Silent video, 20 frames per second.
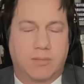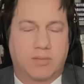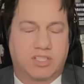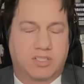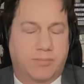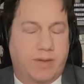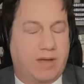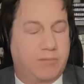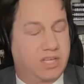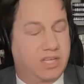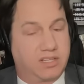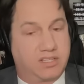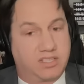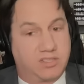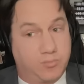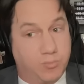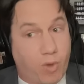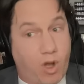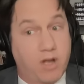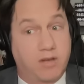It's about being
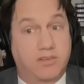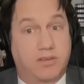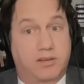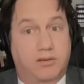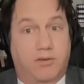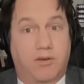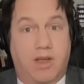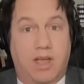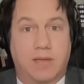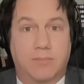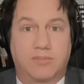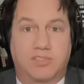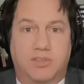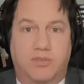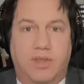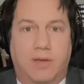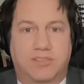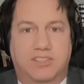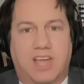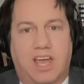smart on crime. So
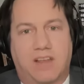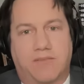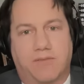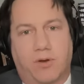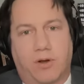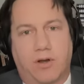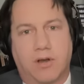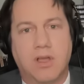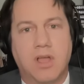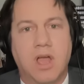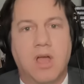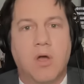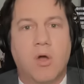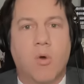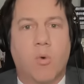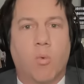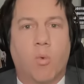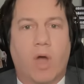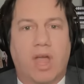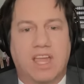that's kind of her
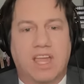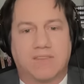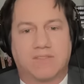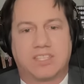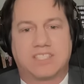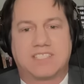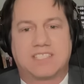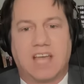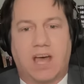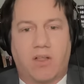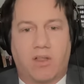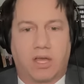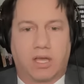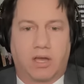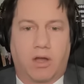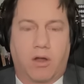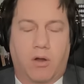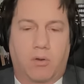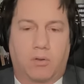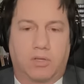way of selling
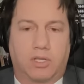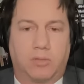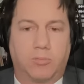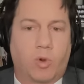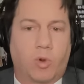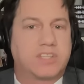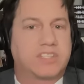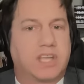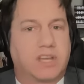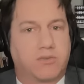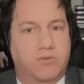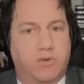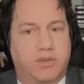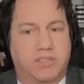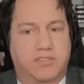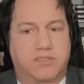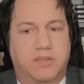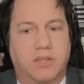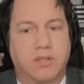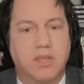her little more
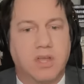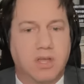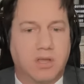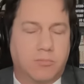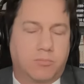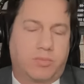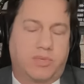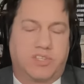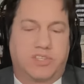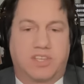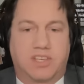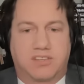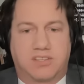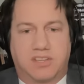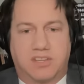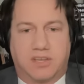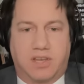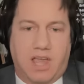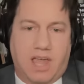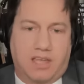centrist
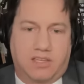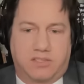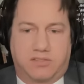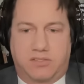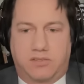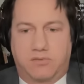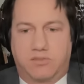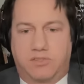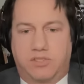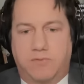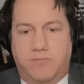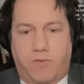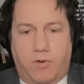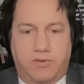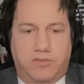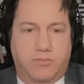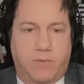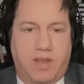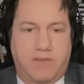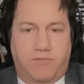position as she
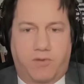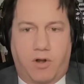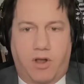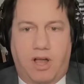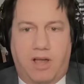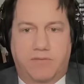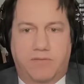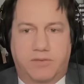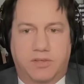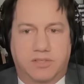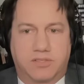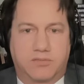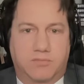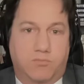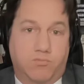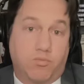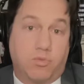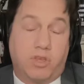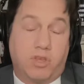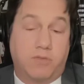first ran for office
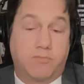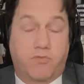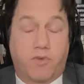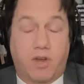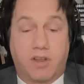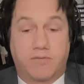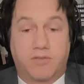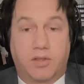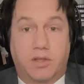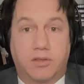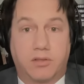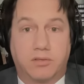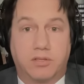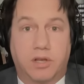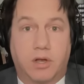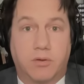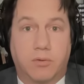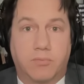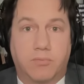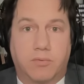in front of, a, you
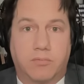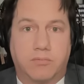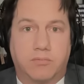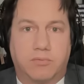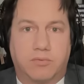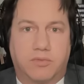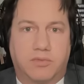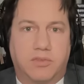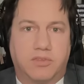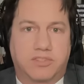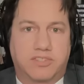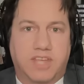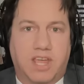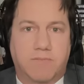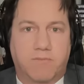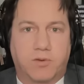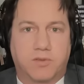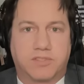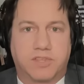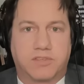know, the San
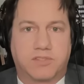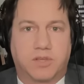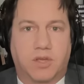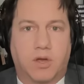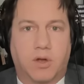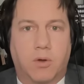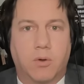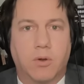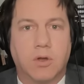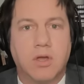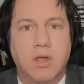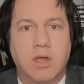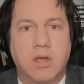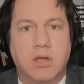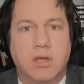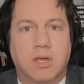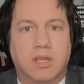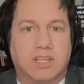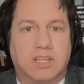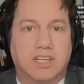Francisco
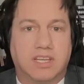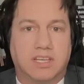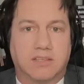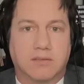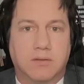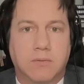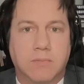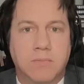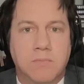elite.